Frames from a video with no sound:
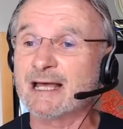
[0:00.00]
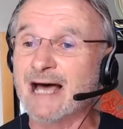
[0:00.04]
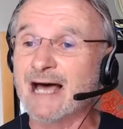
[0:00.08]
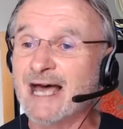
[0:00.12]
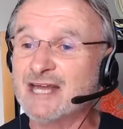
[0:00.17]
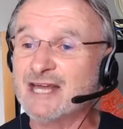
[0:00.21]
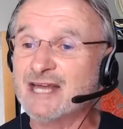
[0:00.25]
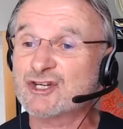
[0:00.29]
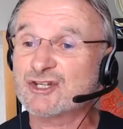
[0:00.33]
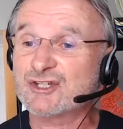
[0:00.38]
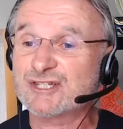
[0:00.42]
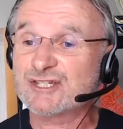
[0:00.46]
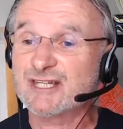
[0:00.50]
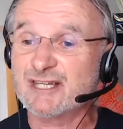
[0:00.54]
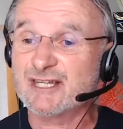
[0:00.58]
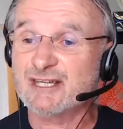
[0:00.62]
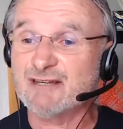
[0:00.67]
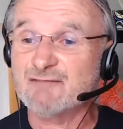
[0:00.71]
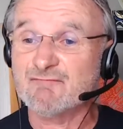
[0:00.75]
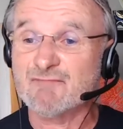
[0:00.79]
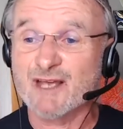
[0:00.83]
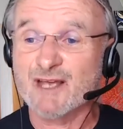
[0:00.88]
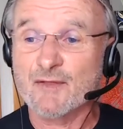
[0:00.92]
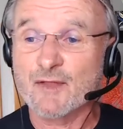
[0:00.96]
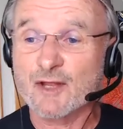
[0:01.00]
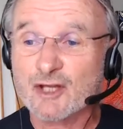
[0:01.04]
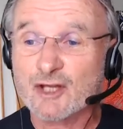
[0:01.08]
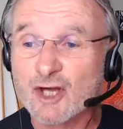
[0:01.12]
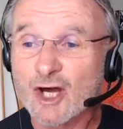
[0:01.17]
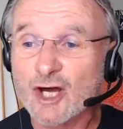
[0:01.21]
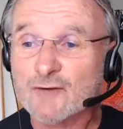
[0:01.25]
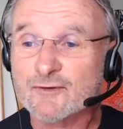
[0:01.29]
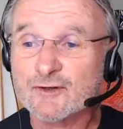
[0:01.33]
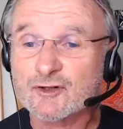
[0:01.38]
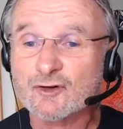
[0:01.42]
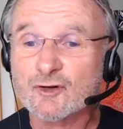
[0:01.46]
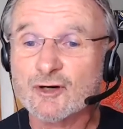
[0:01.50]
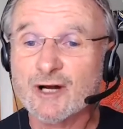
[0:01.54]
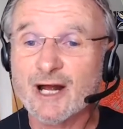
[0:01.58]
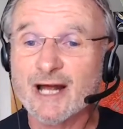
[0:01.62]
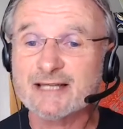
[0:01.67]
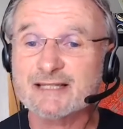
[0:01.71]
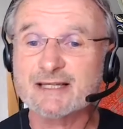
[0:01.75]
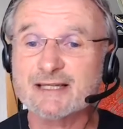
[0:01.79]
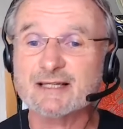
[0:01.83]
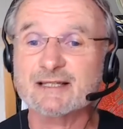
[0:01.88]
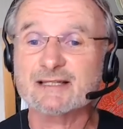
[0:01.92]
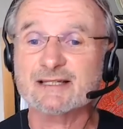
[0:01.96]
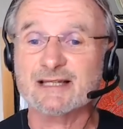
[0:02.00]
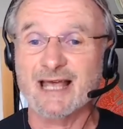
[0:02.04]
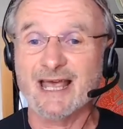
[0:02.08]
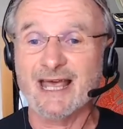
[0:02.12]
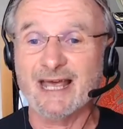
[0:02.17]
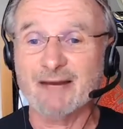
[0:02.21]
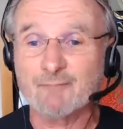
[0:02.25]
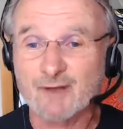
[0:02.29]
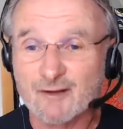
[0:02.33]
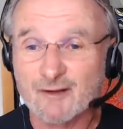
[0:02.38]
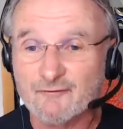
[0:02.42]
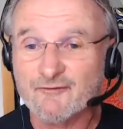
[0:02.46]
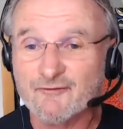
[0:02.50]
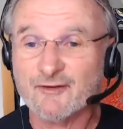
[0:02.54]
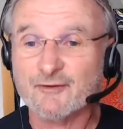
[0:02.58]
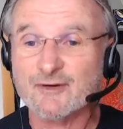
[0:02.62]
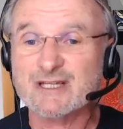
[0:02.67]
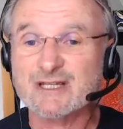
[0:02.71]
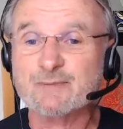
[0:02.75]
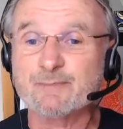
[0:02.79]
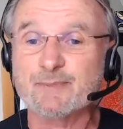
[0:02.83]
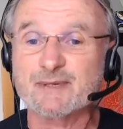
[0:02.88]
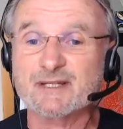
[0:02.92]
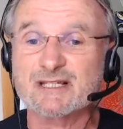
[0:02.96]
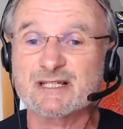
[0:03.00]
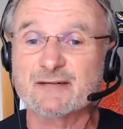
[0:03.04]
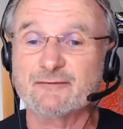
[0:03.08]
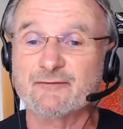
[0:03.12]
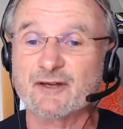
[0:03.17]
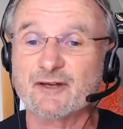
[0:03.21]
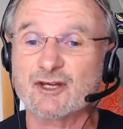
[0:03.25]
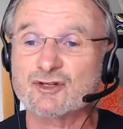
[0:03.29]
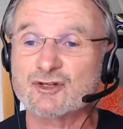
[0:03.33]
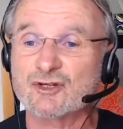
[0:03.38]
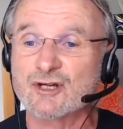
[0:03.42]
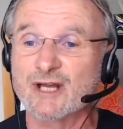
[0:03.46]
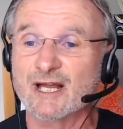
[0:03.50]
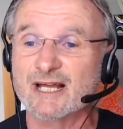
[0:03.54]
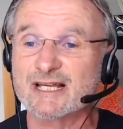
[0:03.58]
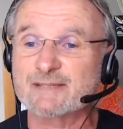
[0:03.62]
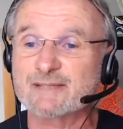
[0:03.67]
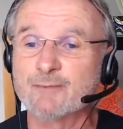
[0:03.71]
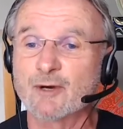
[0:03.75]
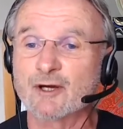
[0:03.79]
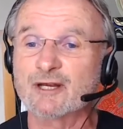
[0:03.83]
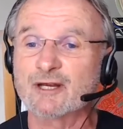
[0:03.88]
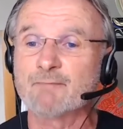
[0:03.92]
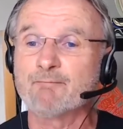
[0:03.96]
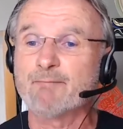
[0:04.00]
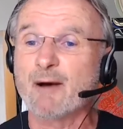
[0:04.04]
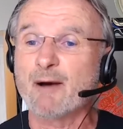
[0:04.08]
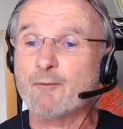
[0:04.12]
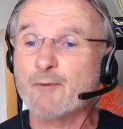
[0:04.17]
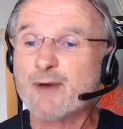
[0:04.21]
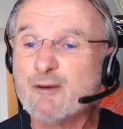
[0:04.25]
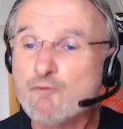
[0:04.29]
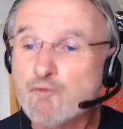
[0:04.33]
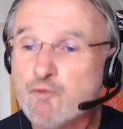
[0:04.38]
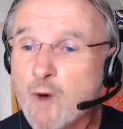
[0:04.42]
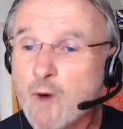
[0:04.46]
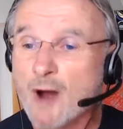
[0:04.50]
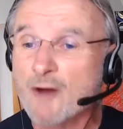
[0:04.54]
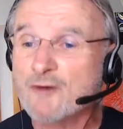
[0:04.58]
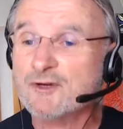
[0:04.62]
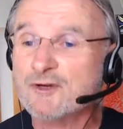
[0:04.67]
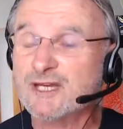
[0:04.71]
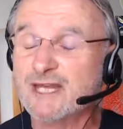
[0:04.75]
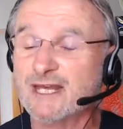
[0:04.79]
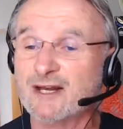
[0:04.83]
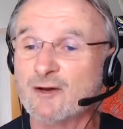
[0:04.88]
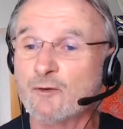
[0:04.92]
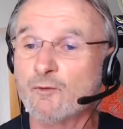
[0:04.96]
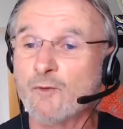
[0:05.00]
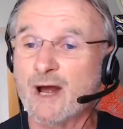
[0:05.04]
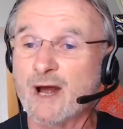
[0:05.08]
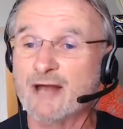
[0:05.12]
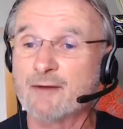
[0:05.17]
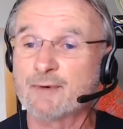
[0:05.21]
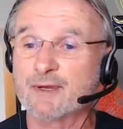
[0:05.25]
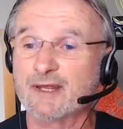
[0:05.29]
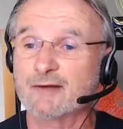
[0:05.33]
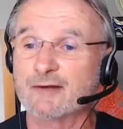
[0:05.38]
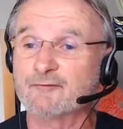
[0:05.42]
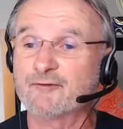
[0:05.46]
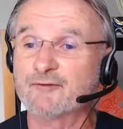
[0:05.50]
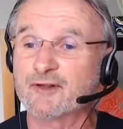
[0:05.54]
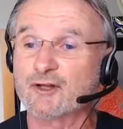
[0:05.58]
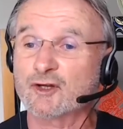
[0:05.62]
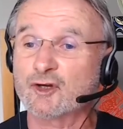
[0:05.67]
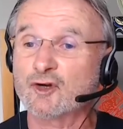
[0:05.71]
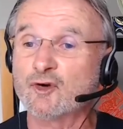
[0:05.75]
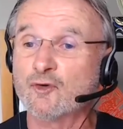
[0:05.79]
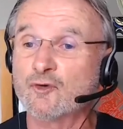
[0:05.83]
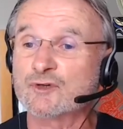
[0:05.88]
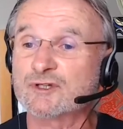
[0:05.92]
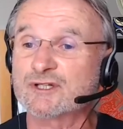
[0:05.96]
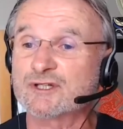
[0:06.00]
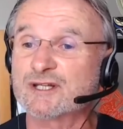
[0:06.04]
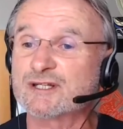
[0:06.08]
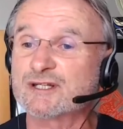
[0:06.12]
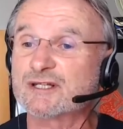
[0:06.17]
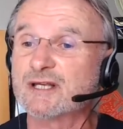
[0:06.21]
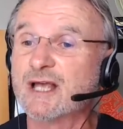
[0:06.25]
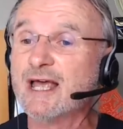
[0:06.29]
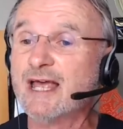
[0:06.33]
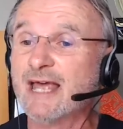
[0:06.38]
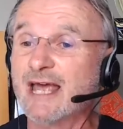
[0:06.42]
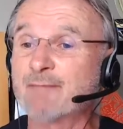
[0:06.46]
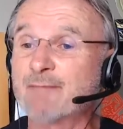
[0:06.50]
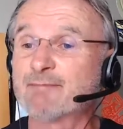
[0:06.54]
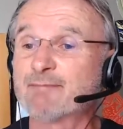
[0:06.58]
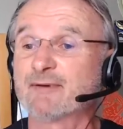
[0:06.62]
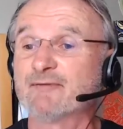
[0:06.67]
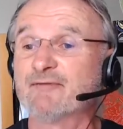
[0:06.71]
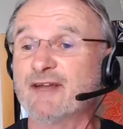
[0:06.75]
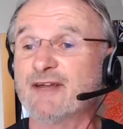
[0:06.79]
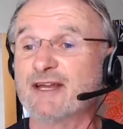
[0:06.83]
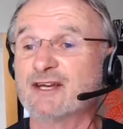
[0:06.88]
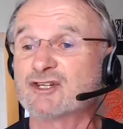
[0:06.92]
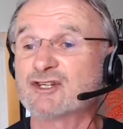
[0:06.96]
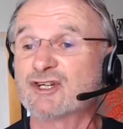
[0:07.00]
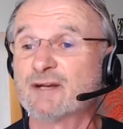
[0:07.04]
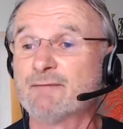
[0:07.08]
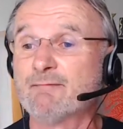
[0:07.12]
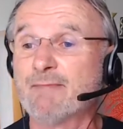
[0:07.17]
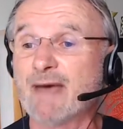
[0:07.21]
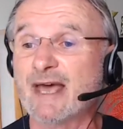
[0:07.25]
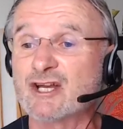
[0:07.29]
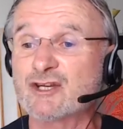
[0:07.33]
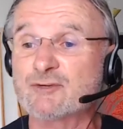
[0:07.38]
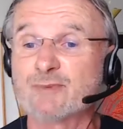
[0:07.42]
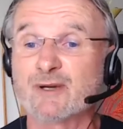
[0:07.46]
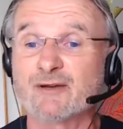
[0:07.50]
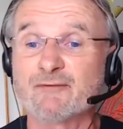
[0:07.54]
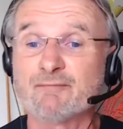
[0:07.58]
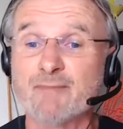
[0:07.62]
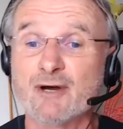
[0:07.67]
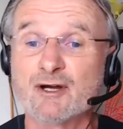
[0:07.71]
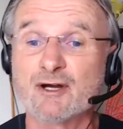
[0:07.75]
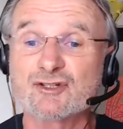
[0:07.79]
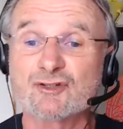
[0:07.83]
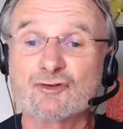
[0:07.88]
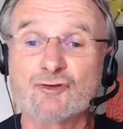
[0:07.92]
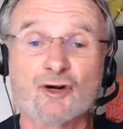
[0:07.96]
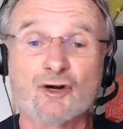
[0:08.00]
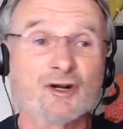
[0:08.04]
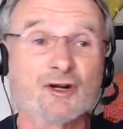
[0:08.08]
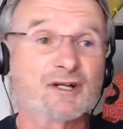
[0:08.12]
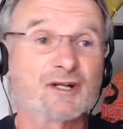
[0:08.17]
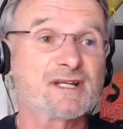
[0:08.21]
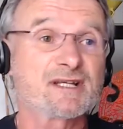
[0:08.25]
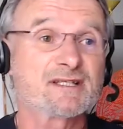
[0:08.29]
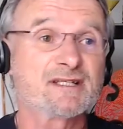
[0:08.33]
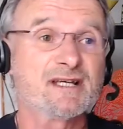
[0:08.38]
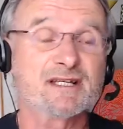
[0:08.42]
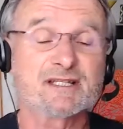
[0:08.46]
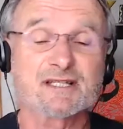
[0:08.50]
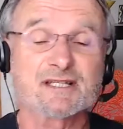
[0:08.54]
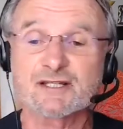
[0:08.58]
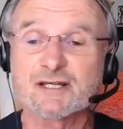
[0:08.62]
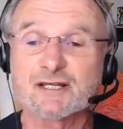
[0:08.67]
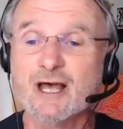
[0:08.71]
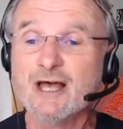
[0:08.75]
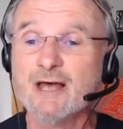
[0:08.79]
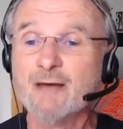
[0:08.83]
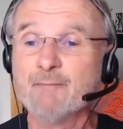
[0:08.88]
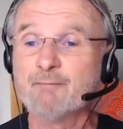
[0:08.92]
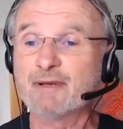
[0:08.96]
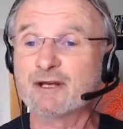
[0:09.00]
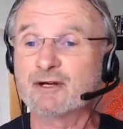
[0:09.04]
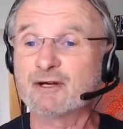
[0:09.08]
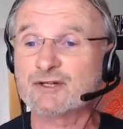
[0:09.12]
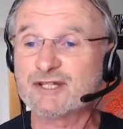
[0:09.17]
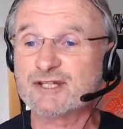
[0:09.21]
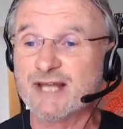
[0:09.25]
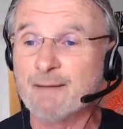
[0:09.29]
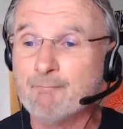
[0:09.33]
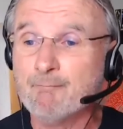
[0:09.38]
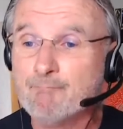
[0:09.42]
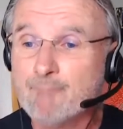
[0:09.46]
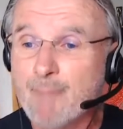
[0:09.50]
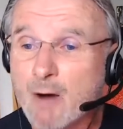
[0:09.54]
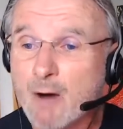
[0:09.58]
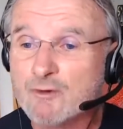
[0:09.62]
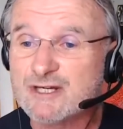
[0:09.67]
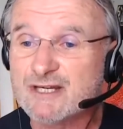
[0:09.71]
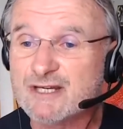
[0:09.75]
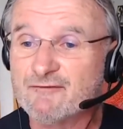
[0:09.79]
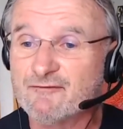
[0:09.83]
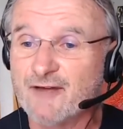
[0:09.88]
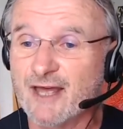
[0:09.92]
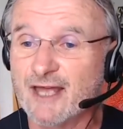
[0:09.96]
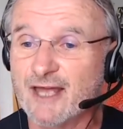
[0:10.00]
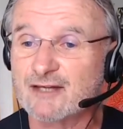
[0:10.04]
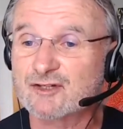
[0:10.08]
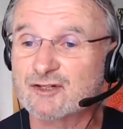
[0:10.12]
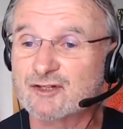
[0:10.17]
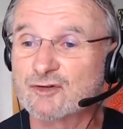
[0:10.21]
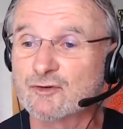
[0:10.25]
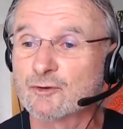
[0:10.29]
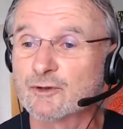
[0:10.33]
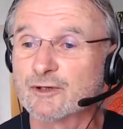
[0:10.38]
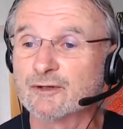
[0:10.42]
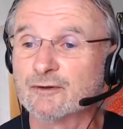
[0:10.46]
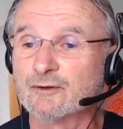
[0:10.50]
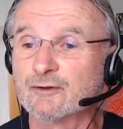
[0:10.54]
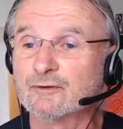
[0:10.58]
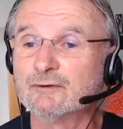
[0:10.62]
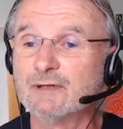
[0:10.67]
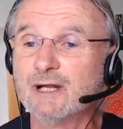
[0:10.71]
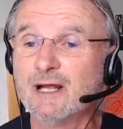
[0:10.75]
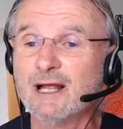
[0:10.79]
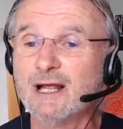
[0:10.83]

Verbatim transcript: agency in the COVID crisis and with a very specific as you like smoking, but we won't get away with it for the causes and prevention and management of most chronic diseases because they're multifactorial